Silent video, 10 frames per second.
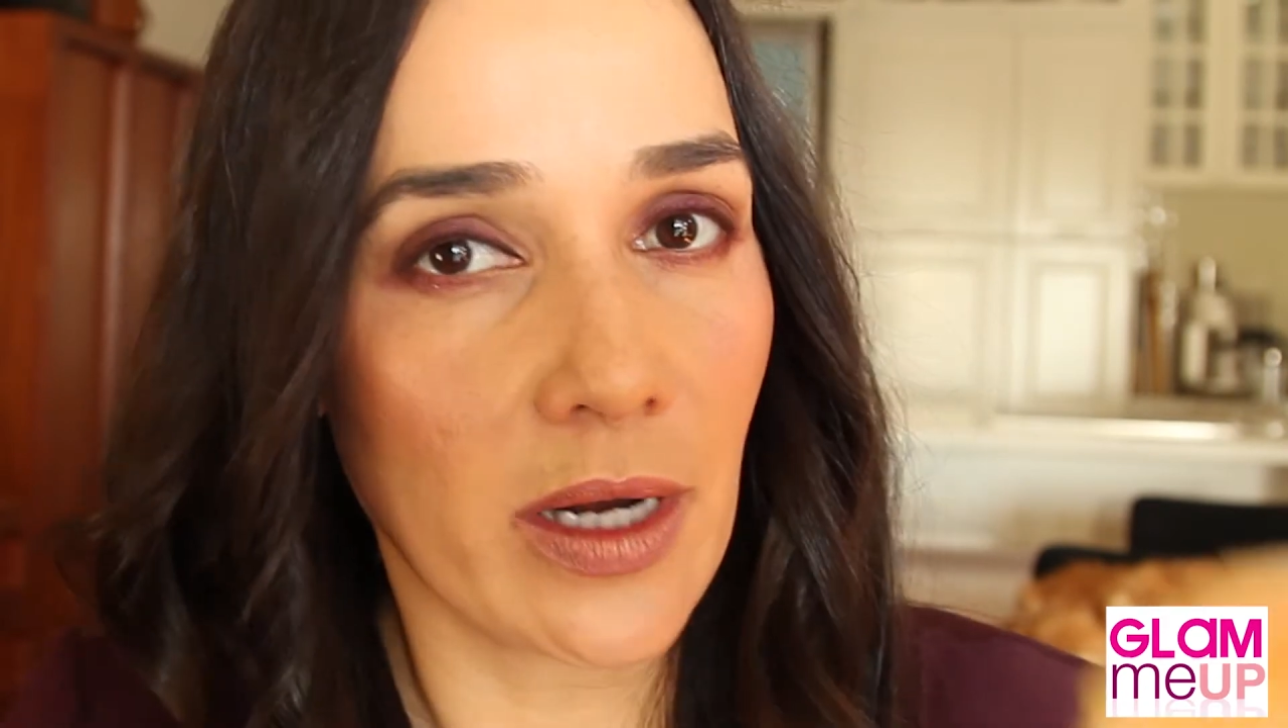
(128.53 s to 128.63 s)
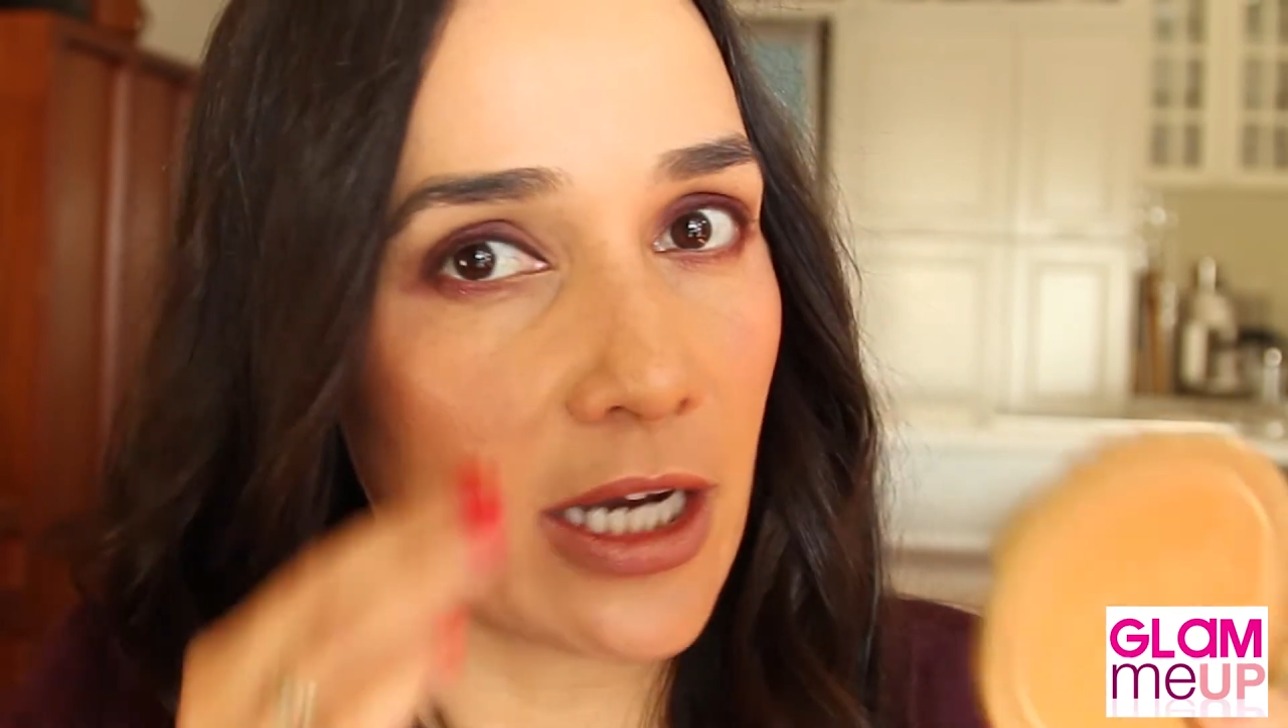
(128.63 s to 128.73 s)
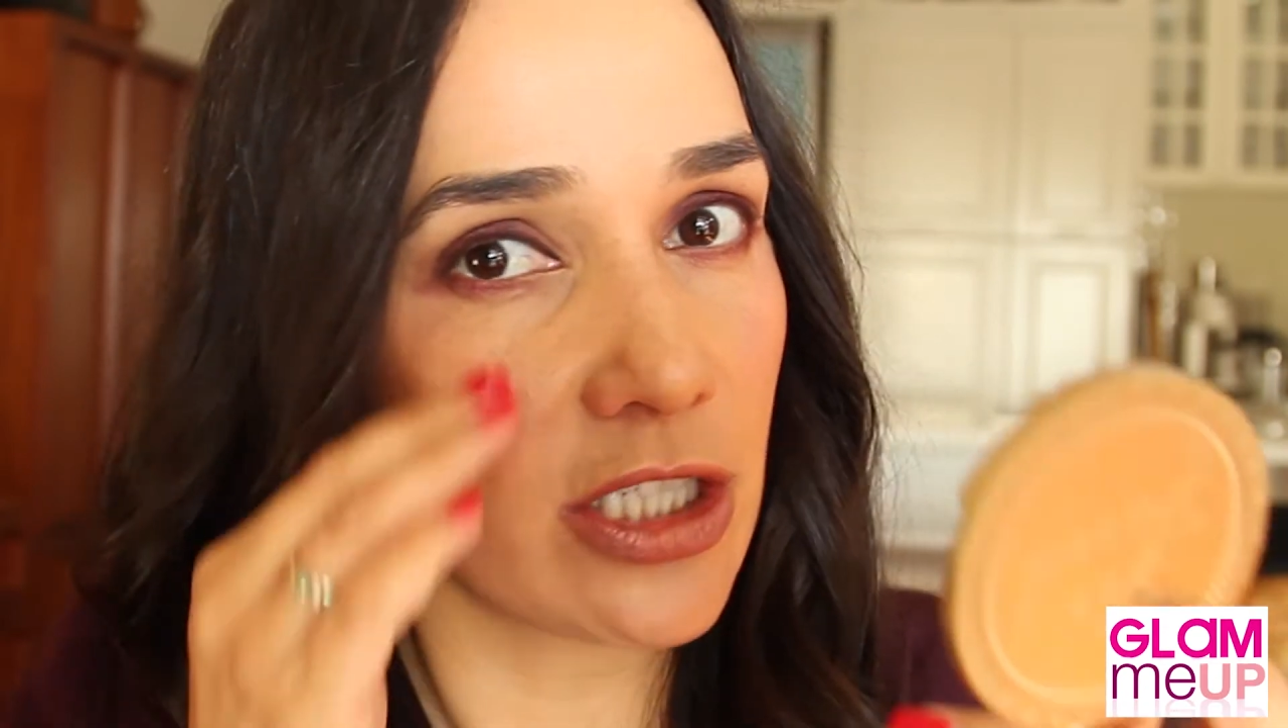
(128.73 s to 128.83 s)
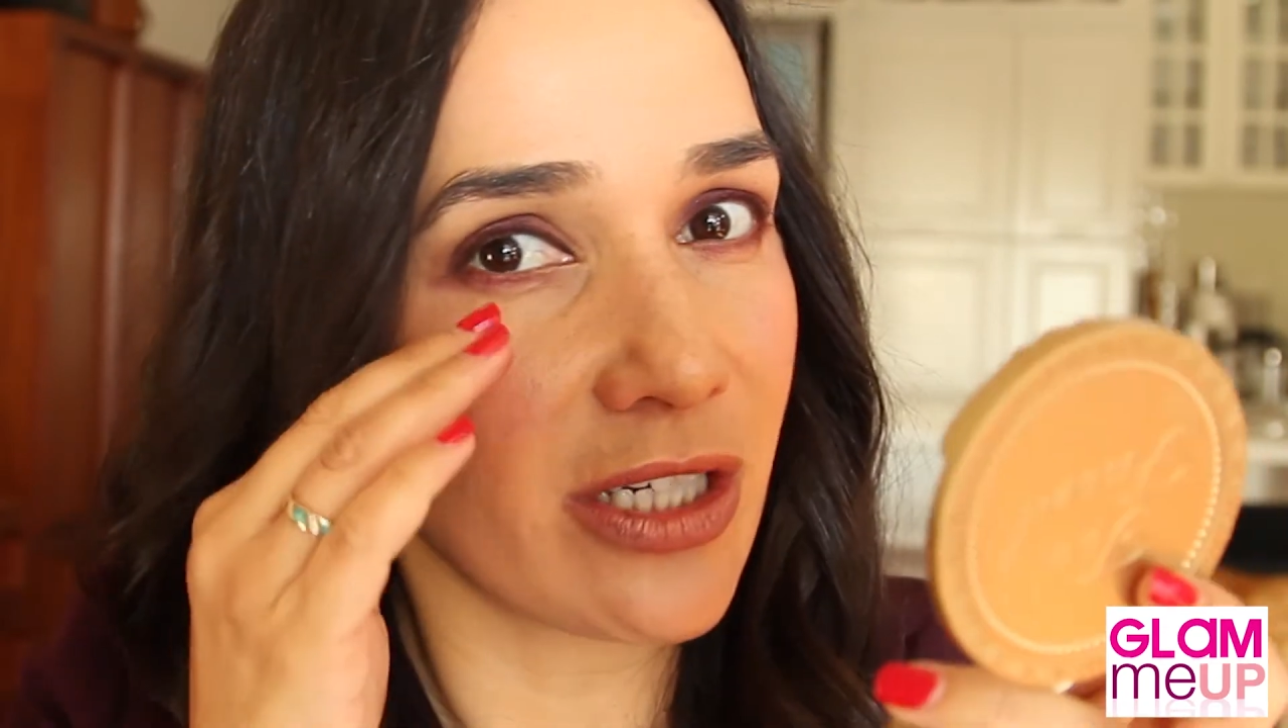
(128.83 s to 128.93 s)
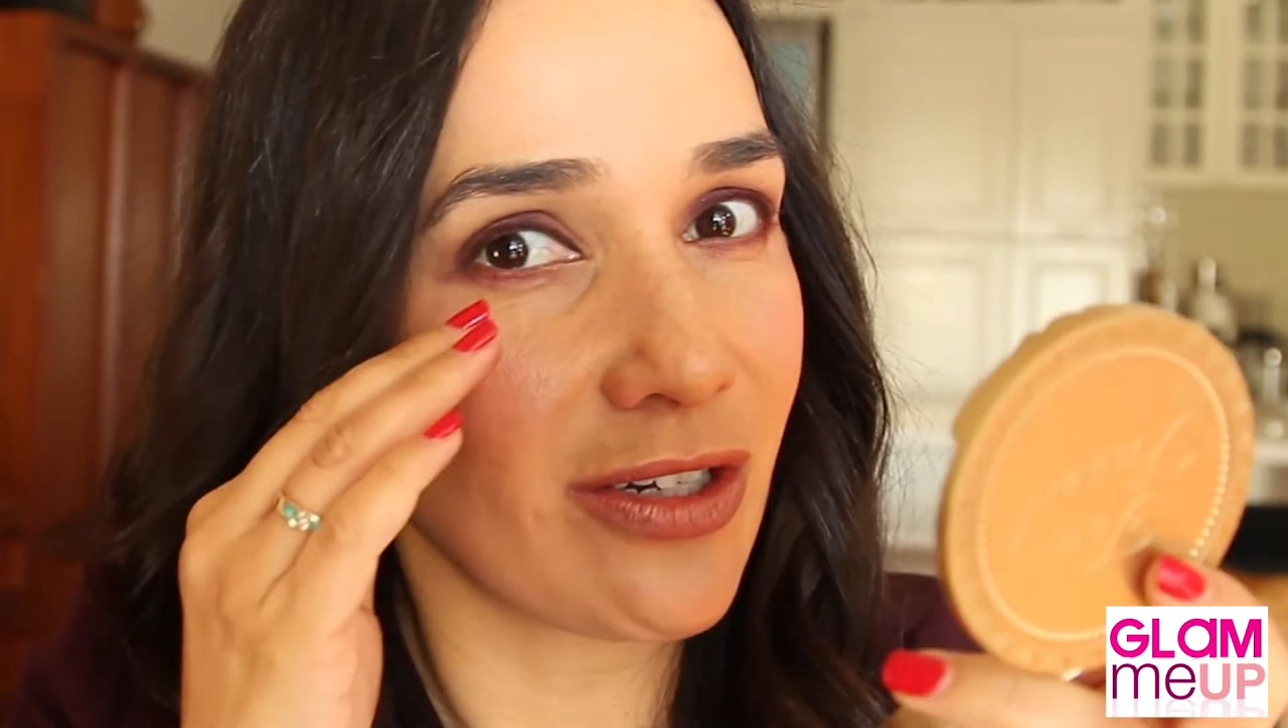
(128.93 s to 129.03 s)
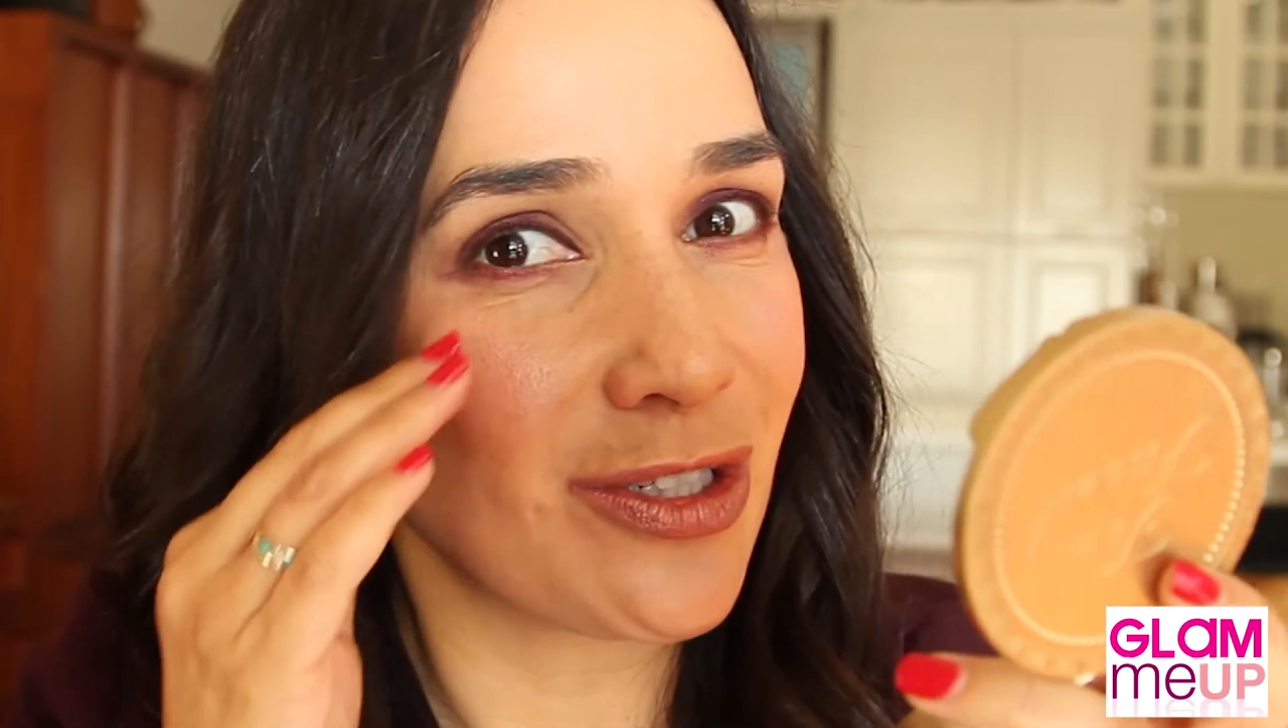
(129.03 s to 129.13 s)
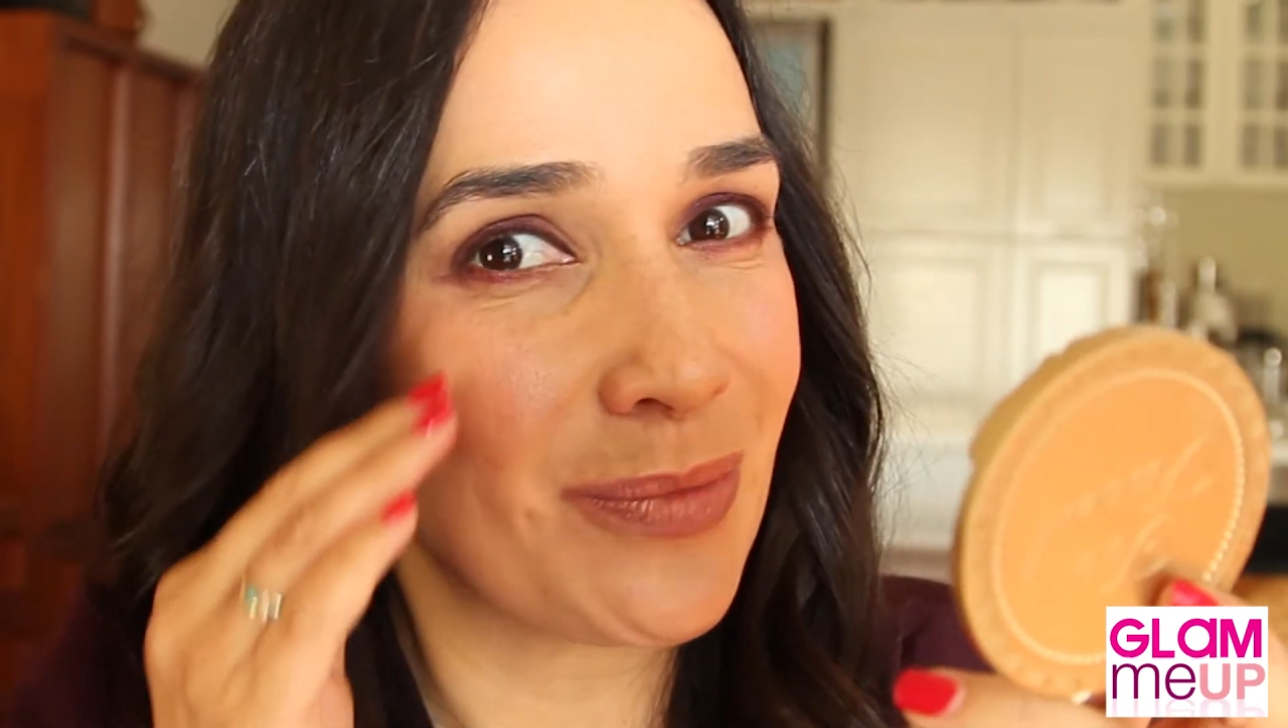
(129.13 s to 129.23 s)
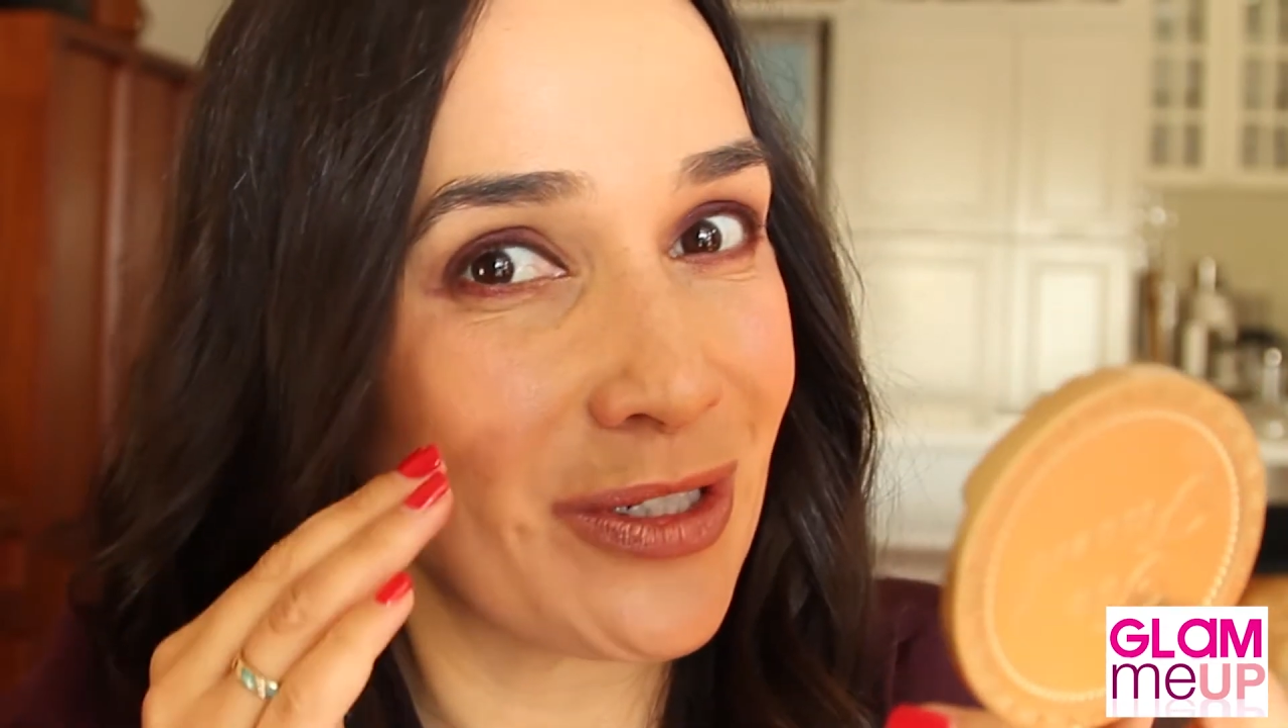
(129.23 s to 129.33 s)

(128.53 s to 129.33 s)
eyeshadow to be